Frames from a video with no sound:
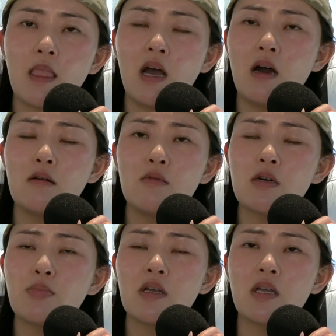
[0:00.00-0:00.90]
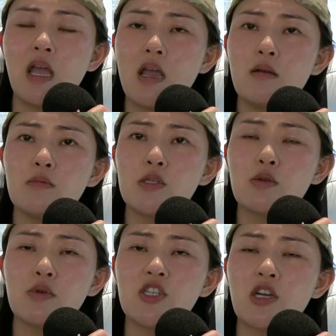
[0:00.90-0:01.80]
I don't want to play a game to
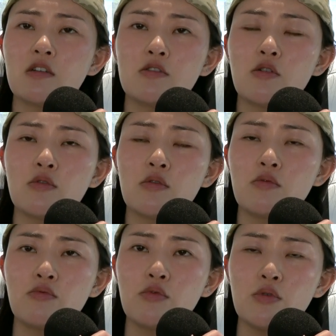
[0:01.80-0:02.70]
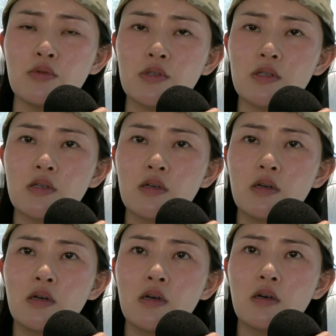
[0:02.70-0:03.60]
which I don't know the rules.
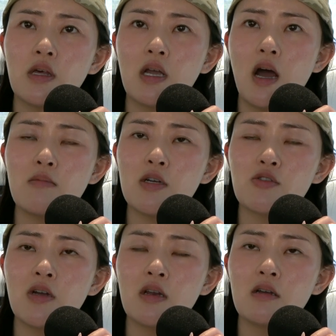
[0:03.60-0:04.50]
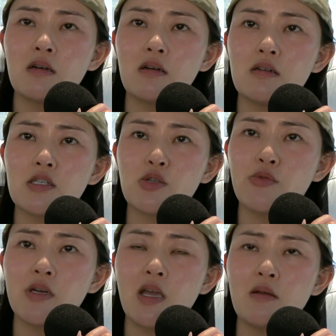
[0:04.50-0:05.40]
Like, I'm not trying to
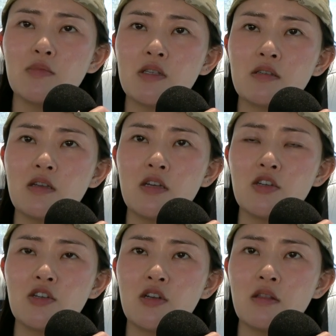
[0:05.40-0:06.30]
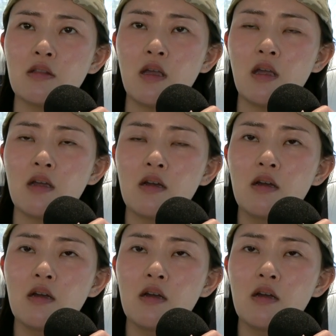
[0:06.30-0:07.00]
Squid Games this ish and, like,